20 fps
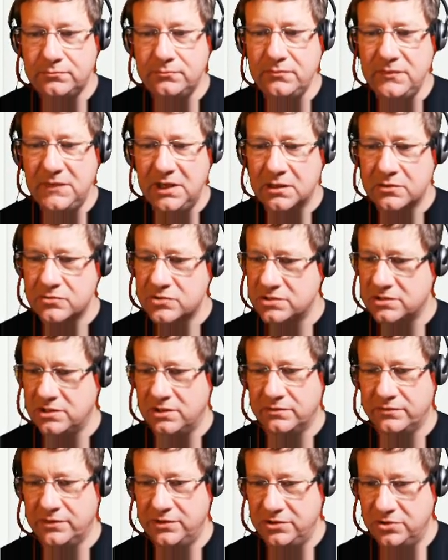which is kind of
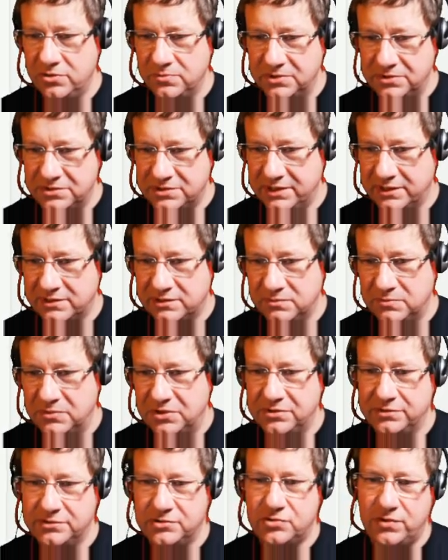a human settlement
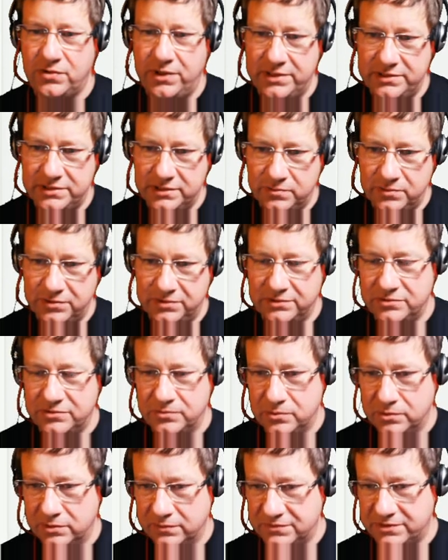that traded with the
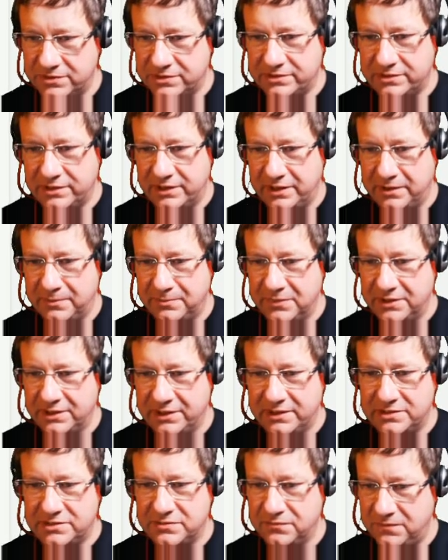dwarfs. They
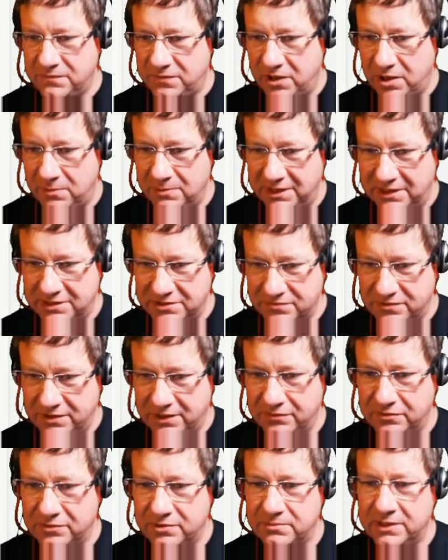had some farmland around
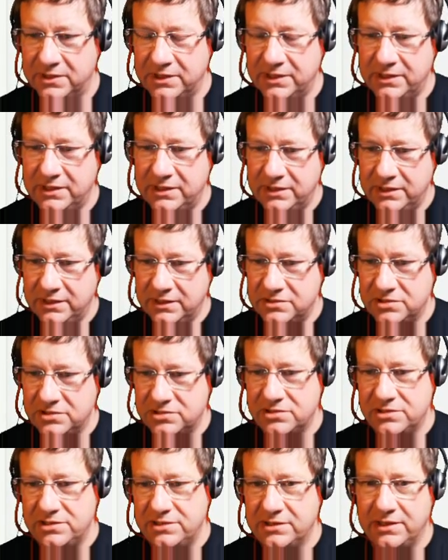them.
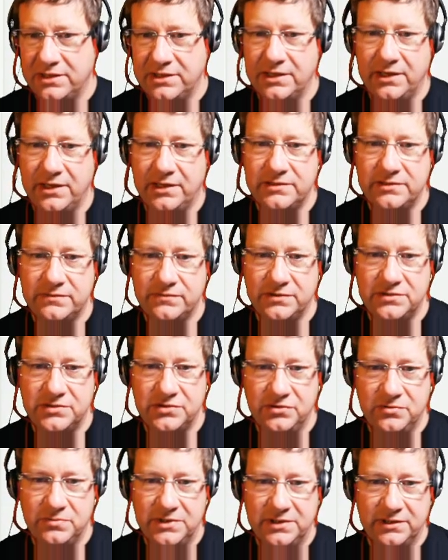Additionally, they had, if I
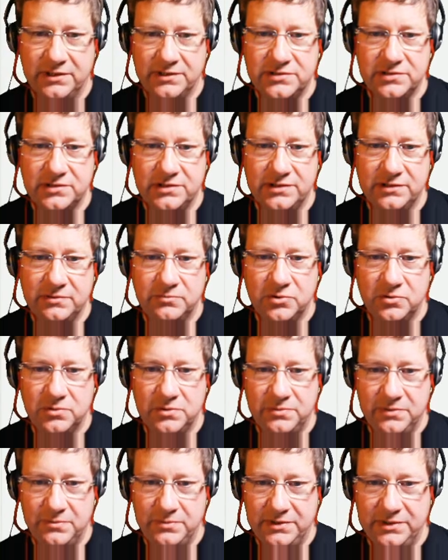zoom in actually, it'll probably
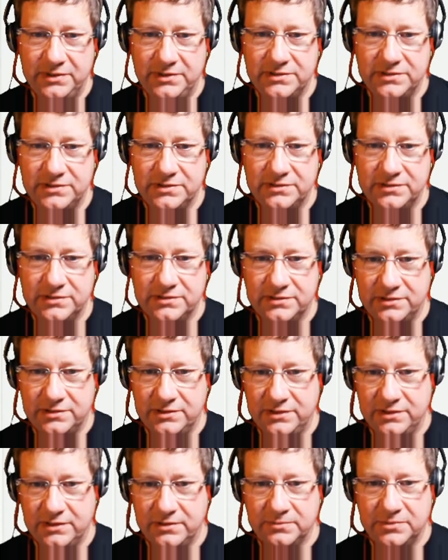be a bit easier to see
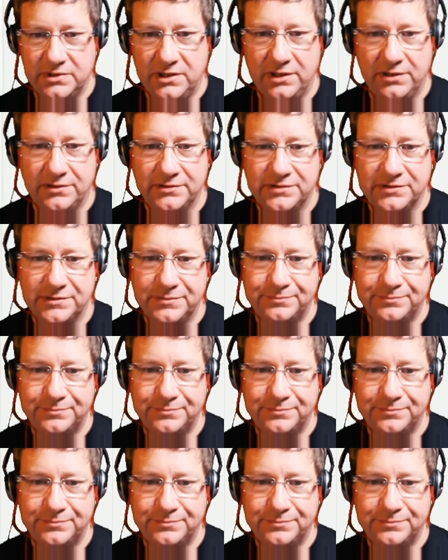it up close,